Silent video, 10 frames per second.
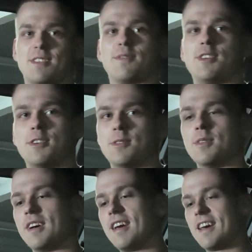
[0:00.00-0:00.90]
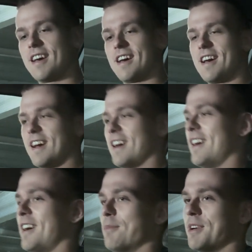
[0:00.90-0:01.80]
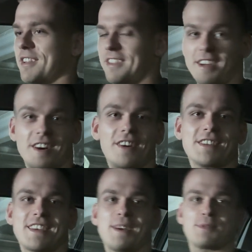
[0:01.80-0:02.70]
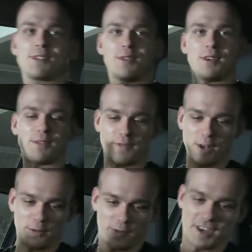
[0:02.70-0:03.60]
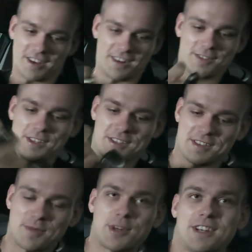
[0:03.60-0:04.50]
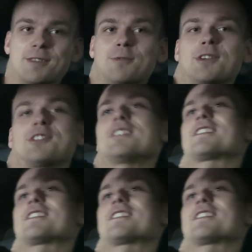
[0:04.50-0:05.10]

for you. The car is absolutely filthy and there is someone that washes